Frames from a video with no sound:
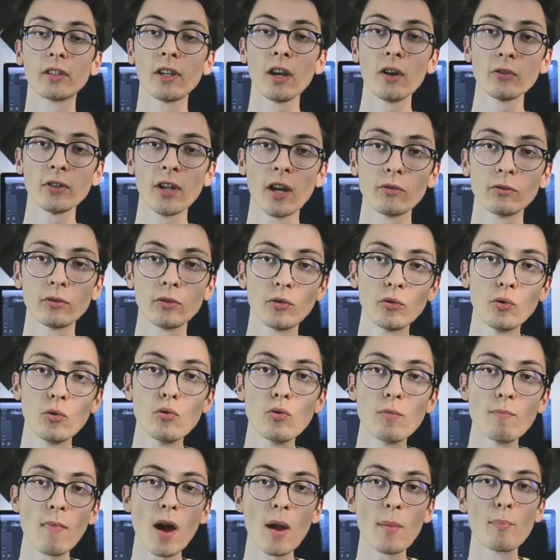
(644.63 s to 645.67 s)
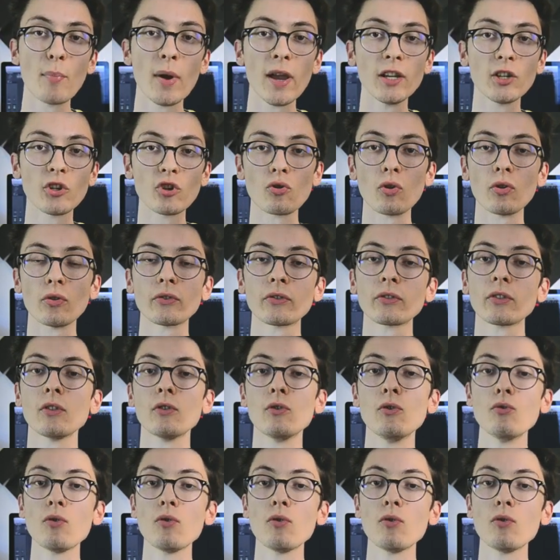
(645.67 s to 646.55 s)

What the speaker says: goes out to my patrons